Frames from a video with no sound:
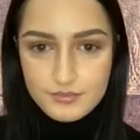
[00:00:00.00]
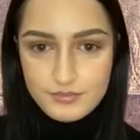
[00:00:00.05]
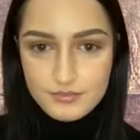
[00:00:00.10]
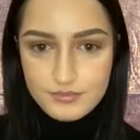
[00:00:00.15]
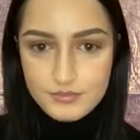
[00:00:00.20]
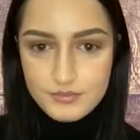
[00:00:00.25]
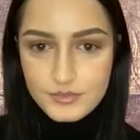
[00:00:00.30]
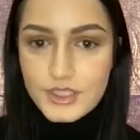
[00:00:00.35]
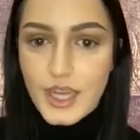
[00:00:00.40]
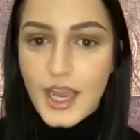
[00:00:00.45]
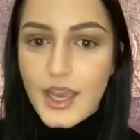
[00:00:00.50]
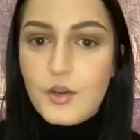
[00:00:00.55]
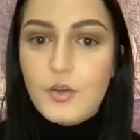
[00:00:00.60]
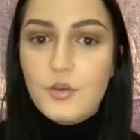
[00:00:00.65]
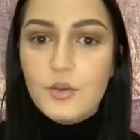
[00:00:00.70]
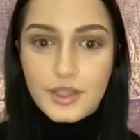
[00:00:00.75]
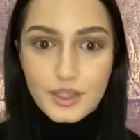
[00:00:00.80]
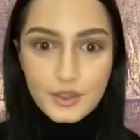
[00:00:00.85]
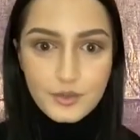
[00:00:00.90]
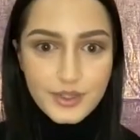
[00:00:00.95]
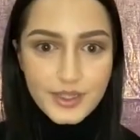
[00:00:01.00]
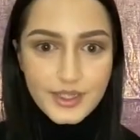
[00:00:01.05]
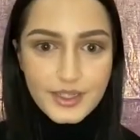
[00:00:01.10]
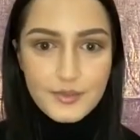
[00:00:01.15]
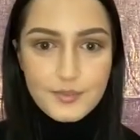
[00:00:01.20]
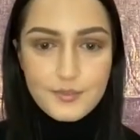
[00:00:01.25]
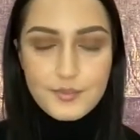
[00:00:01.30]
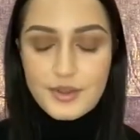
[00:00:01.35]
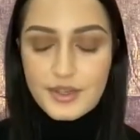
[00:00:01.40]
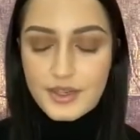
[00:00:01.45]
shadow liquid,
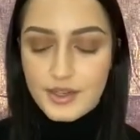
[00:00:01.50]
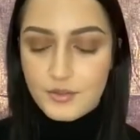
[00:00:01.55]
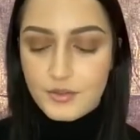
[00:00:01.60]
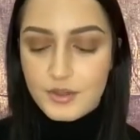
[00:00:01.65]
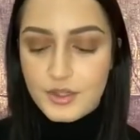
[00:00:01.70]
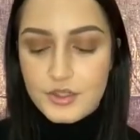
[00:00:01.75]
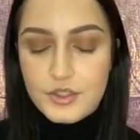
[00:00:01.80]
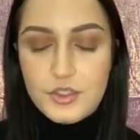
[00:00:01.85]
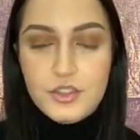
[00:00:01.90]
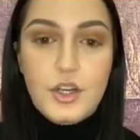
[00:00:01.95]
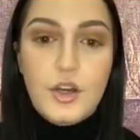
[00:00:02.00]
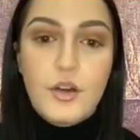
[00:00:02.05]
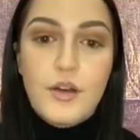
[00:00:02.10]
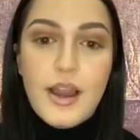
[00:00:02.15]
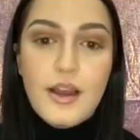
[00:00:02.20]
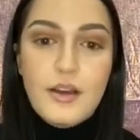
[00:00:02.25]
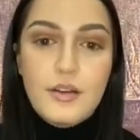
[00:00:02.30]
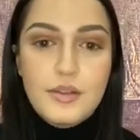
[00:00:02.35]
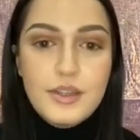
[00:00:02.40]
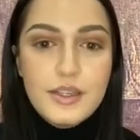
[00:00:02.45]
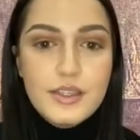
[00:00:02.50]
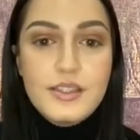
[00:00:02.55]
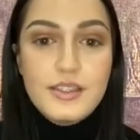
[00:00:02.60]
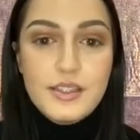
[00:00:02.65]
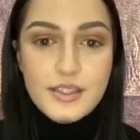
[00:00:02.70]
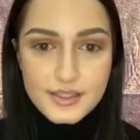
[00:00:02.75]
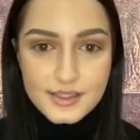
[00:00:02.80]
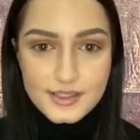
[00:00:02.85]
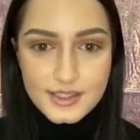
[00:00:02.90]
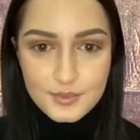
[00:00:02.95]
but I wanted to show how
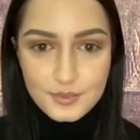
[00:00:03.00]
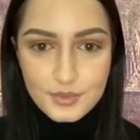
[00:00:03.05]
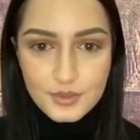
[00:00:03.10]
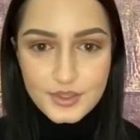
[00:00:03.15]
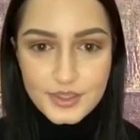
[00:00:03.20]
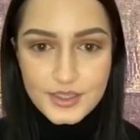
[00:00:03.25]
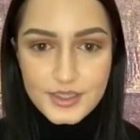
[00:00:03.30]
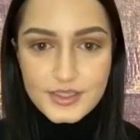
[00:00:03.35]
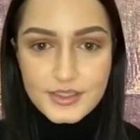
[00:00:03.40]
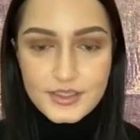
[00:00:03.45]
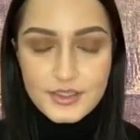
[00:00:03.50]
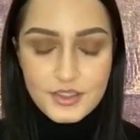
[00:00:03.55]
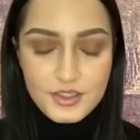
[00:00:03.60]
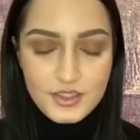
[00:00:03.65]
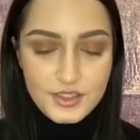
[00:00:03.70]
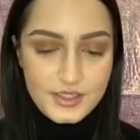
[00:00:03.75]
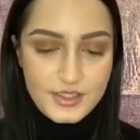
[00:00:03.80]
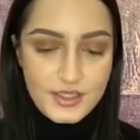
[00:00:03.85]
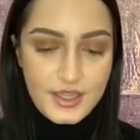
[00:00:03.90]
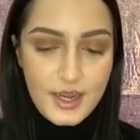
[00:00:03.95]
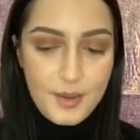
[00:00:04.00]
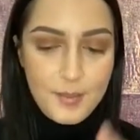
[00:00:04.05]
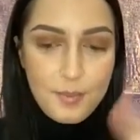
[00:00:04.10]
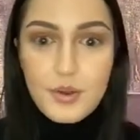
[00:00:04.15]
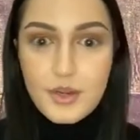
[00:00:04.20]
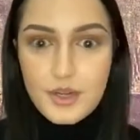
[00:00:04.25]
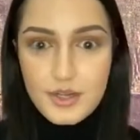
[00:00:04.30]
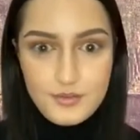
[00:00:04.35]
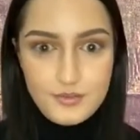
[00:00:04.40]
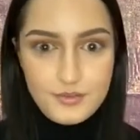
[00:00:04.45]
easy and simple it is to just like
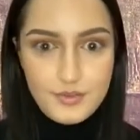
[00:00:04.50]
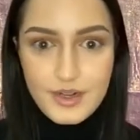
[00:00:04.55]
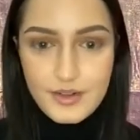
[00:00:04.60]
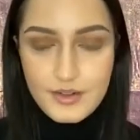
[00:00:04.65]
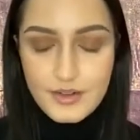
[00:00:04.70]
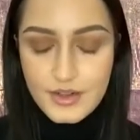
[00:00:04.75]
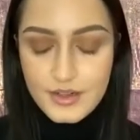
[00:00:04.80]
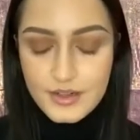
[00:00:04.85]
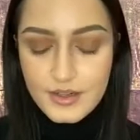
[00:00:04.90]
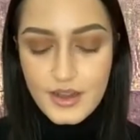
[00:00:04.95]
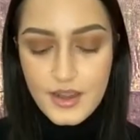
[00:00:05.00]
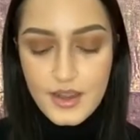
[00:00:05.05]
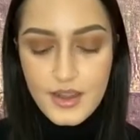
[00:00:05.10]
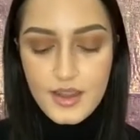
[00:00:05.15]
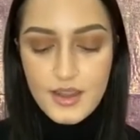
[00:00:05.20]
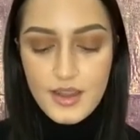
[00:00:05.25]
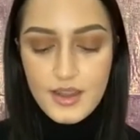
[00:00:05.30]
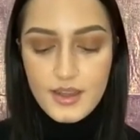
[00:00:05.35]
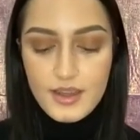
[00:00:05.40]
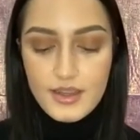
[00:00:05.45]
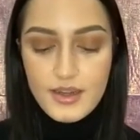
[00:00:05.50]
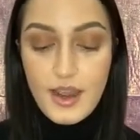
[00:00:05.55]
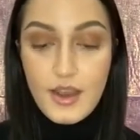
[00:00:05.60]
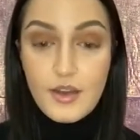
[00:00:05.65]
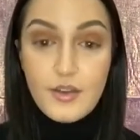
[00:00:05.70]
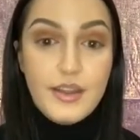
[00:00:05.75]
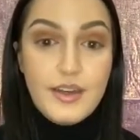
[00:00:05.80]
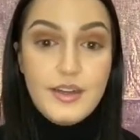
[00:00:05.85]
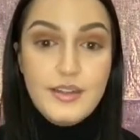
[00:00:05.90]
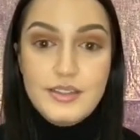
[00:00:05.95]
put it right on and
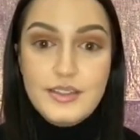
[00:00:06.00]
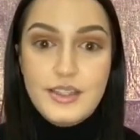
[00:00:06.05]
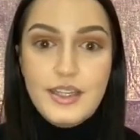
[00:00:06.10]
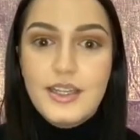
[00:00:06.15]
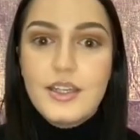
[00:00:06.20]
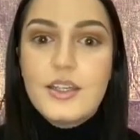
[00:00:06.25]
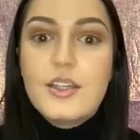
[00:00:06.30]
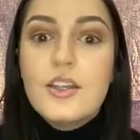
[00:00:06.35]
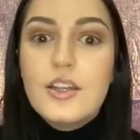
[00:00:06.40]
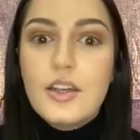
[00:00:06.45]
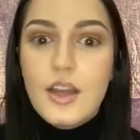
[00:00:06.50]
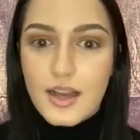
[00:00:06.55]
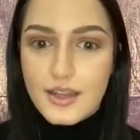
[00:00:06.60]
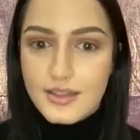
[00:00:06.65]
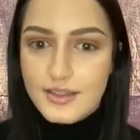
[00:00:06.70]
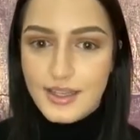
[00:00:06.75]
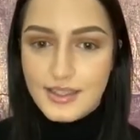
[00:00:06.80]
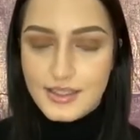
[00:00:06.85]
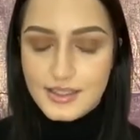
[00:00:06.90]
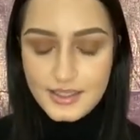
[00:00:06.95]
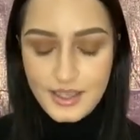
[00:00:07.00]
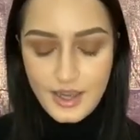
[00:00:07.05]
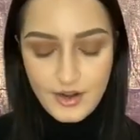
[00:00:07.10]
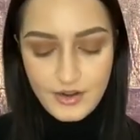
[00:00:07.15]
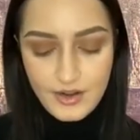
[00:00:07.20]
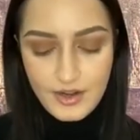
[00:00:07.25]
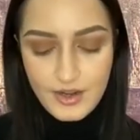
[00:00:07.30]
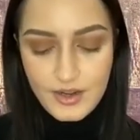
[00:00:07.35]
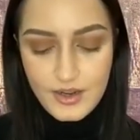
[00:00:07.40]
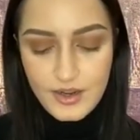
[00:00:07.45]
how that it's like not that scary.